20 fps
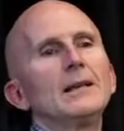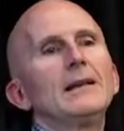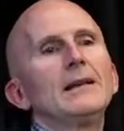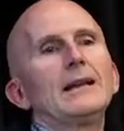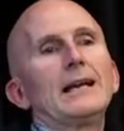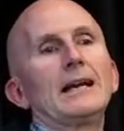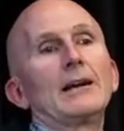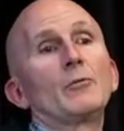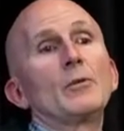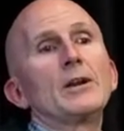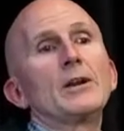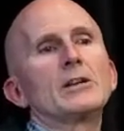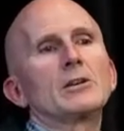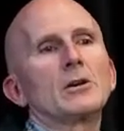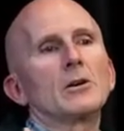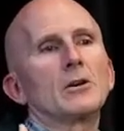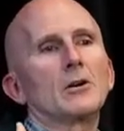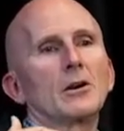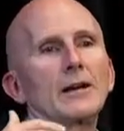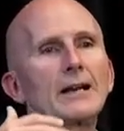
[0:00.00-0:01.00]
Every
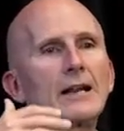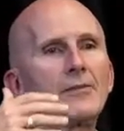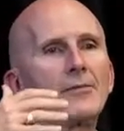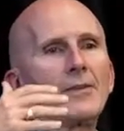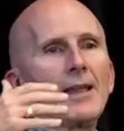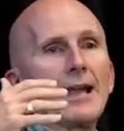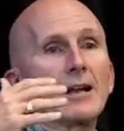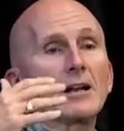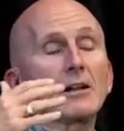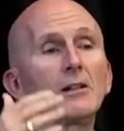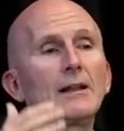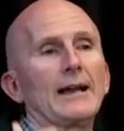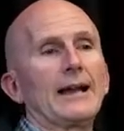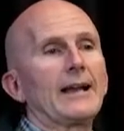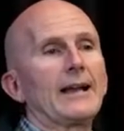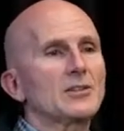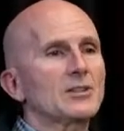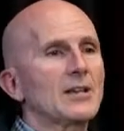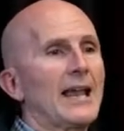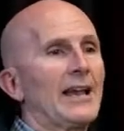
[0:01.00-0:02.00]
car in that
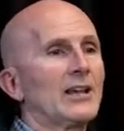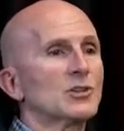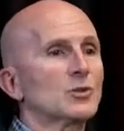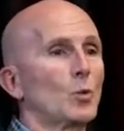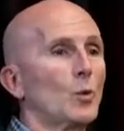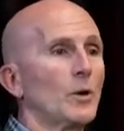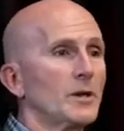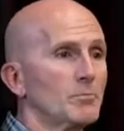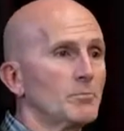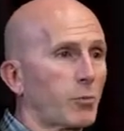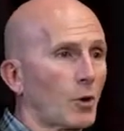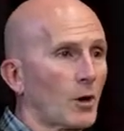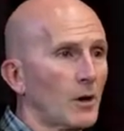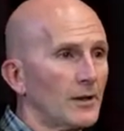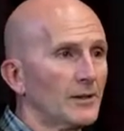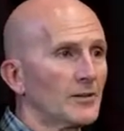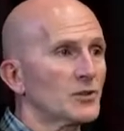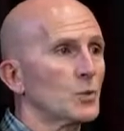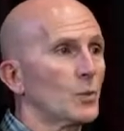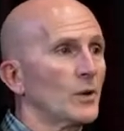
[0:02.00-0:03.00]
class has one
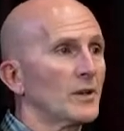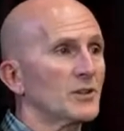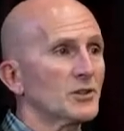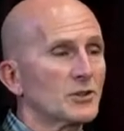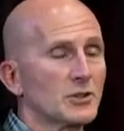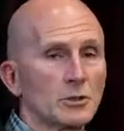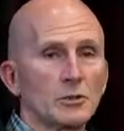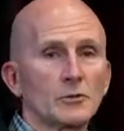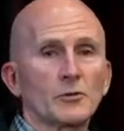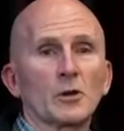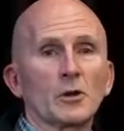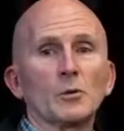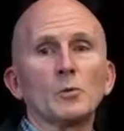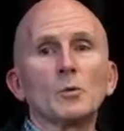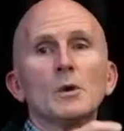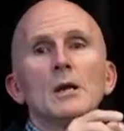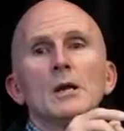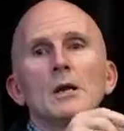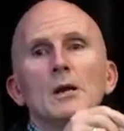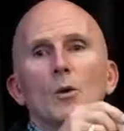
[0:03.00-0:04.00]
bronze, one silver,
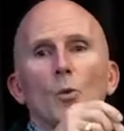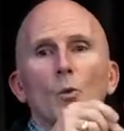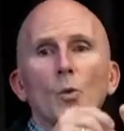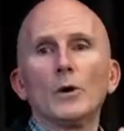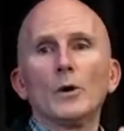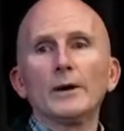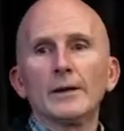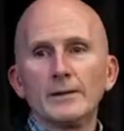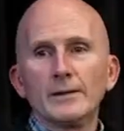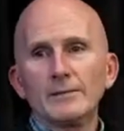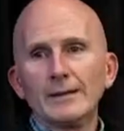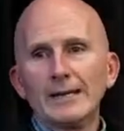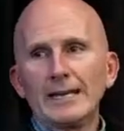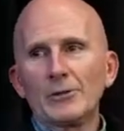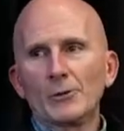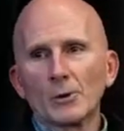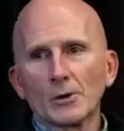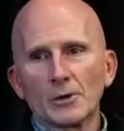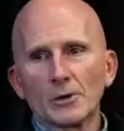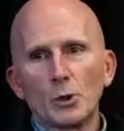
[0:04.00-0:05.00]
one
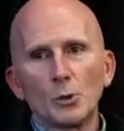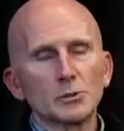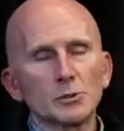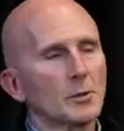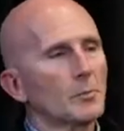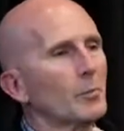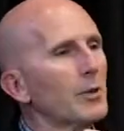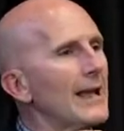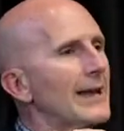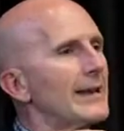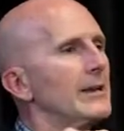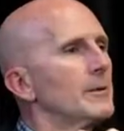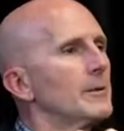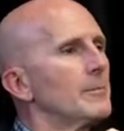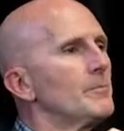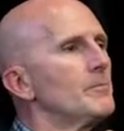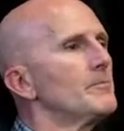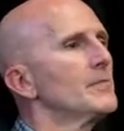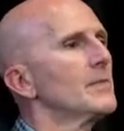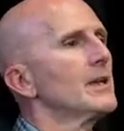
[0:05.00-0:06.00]
either gold or platinum,
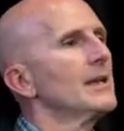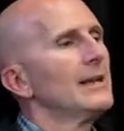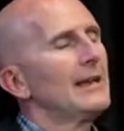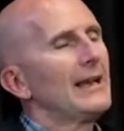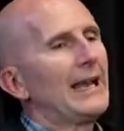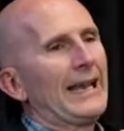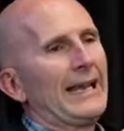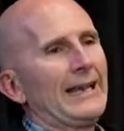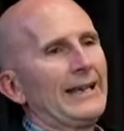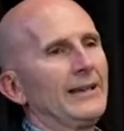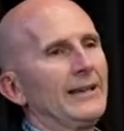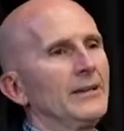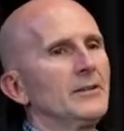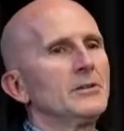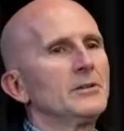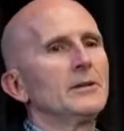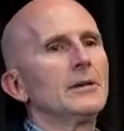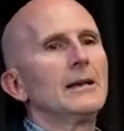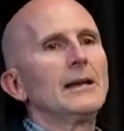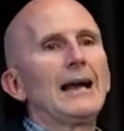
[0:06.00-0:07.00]
and
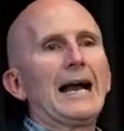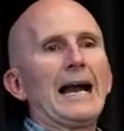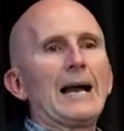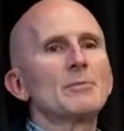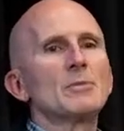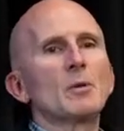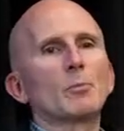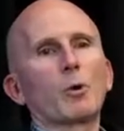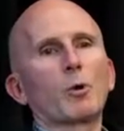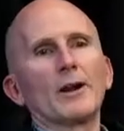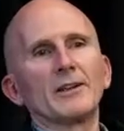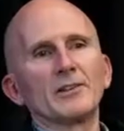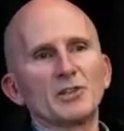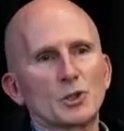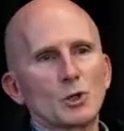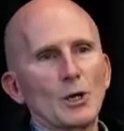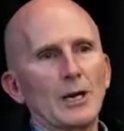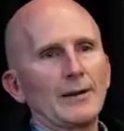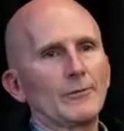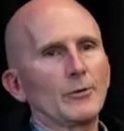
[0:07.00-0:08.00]
I'm the bronze
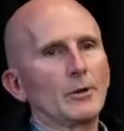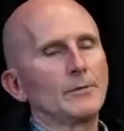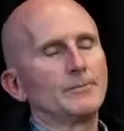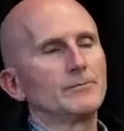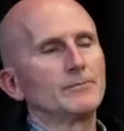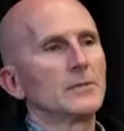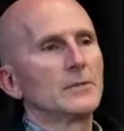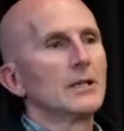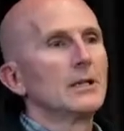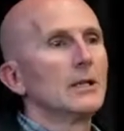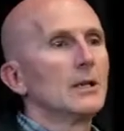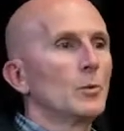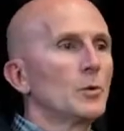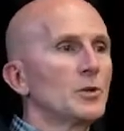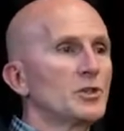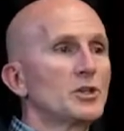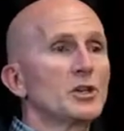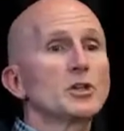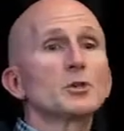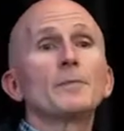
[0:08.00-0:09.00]
driver, which
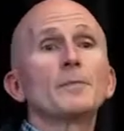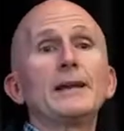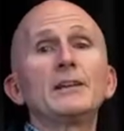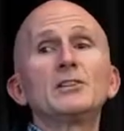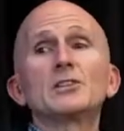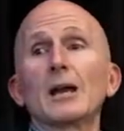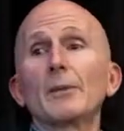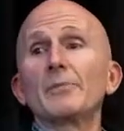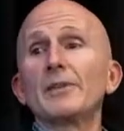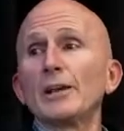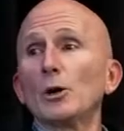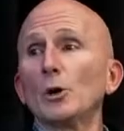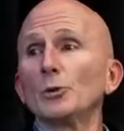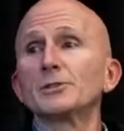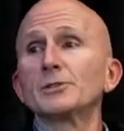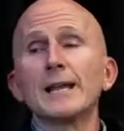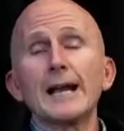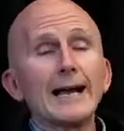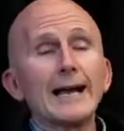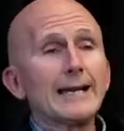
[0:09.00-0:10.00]
just means I'm the old
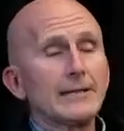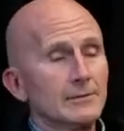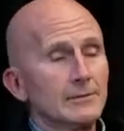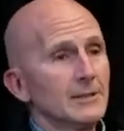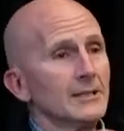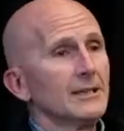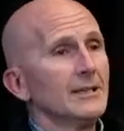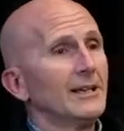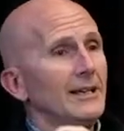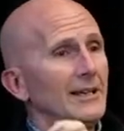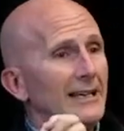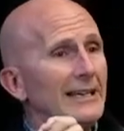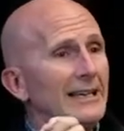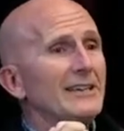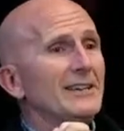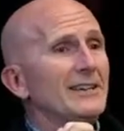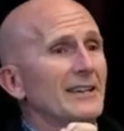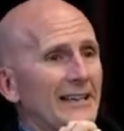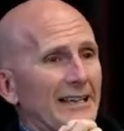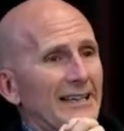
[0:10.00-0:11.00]
guy. Uh, uh,
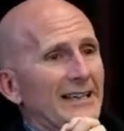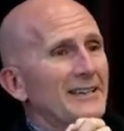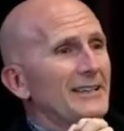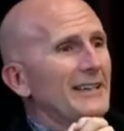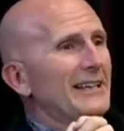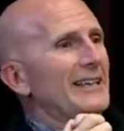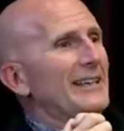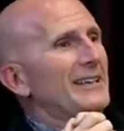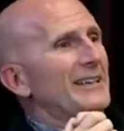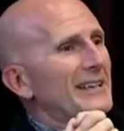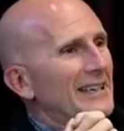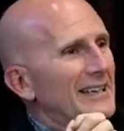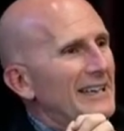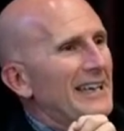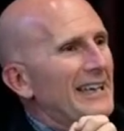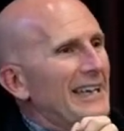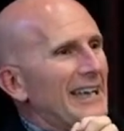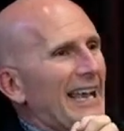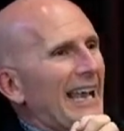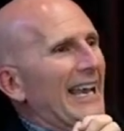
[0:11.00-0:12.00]
uh,
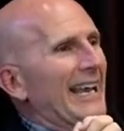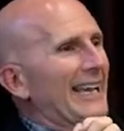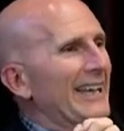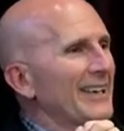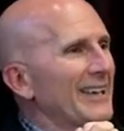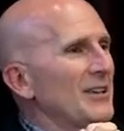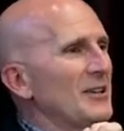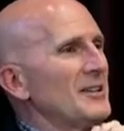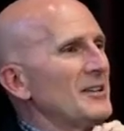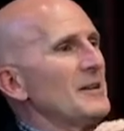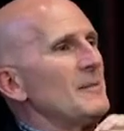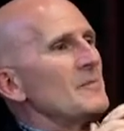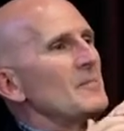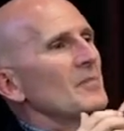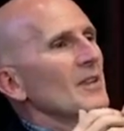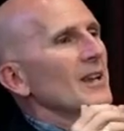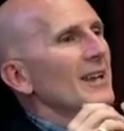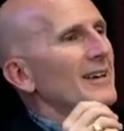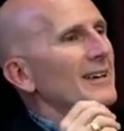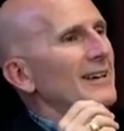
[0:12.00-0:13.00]
and
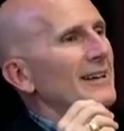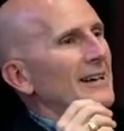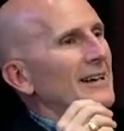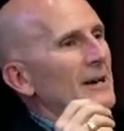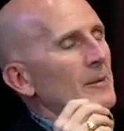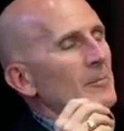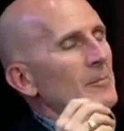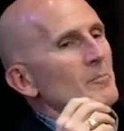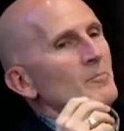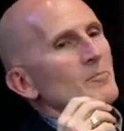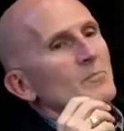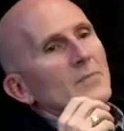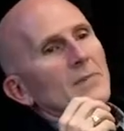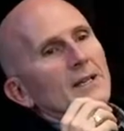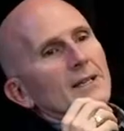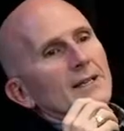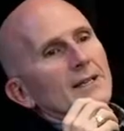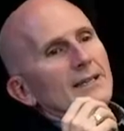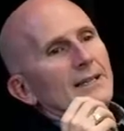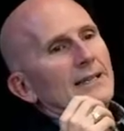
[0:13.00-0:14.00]
um,
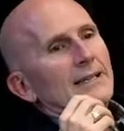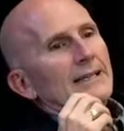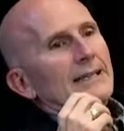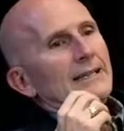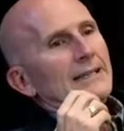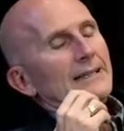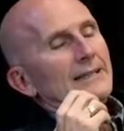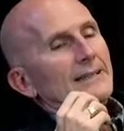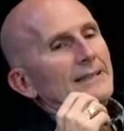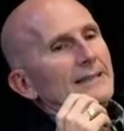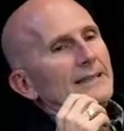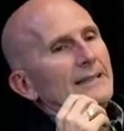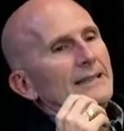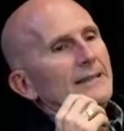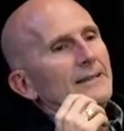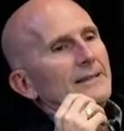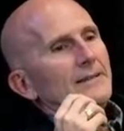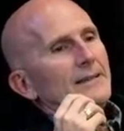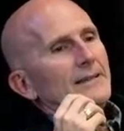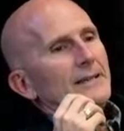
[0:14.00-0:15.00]
uh, uh,
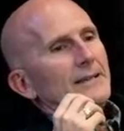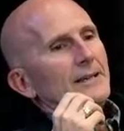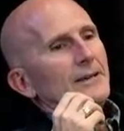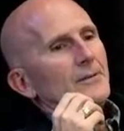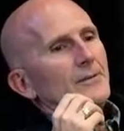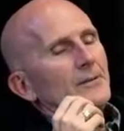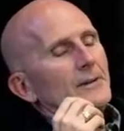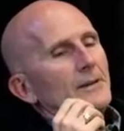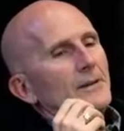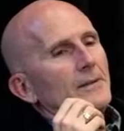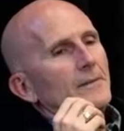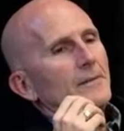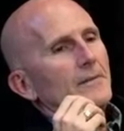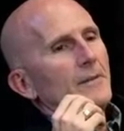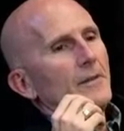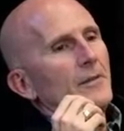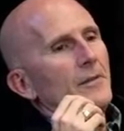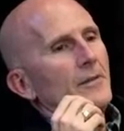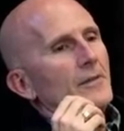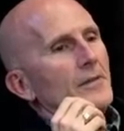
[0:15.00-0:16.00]
you know,
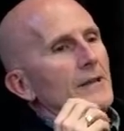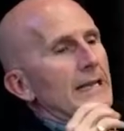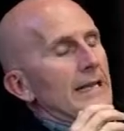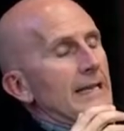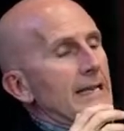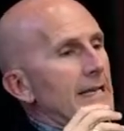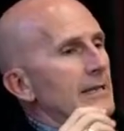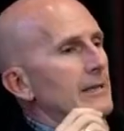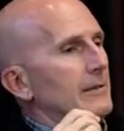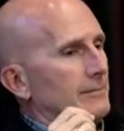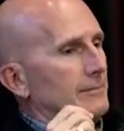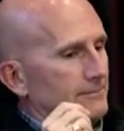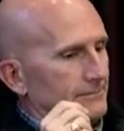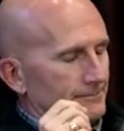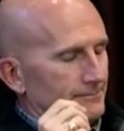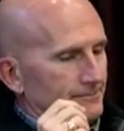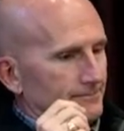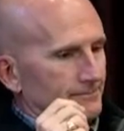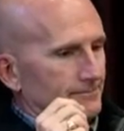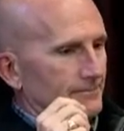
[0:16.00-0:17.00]
the
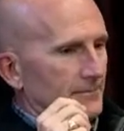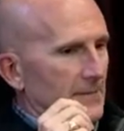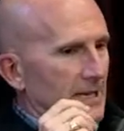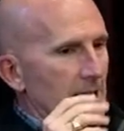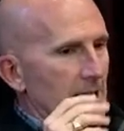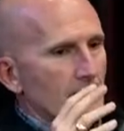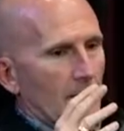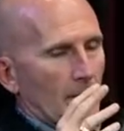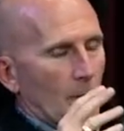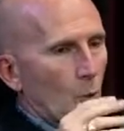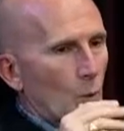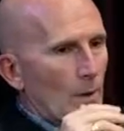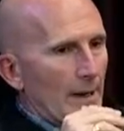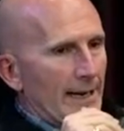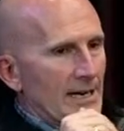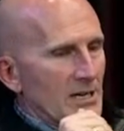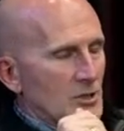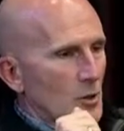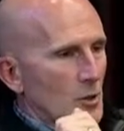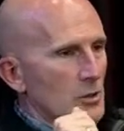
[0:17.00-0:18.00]
can't remember why I
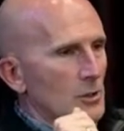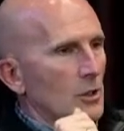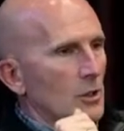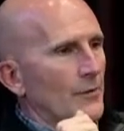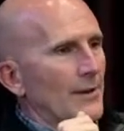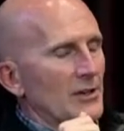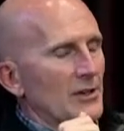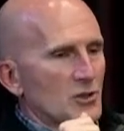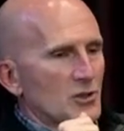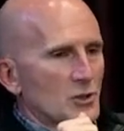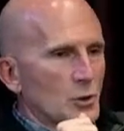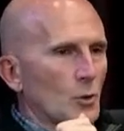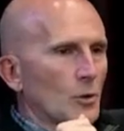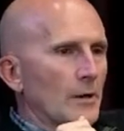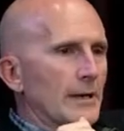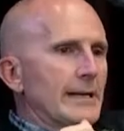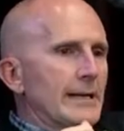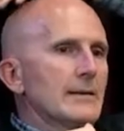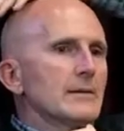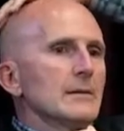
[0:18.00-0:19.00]
started on that
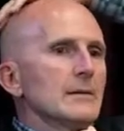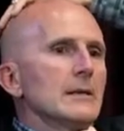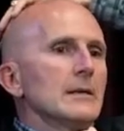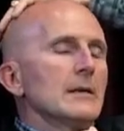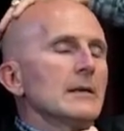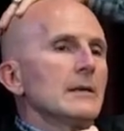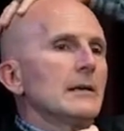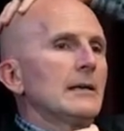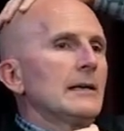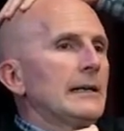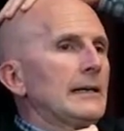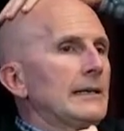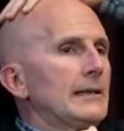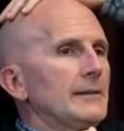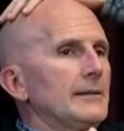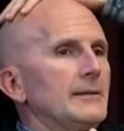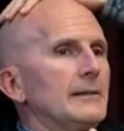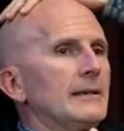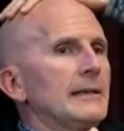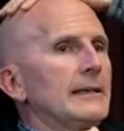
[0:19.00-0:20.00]
story.
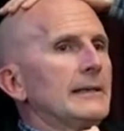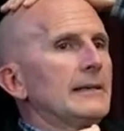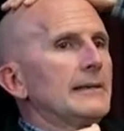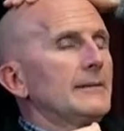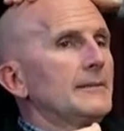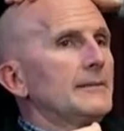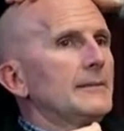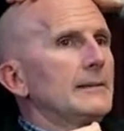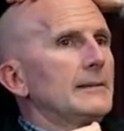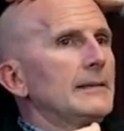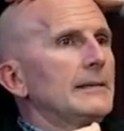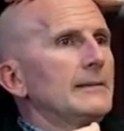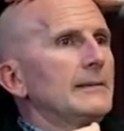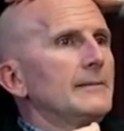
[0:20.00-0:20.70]
Uh,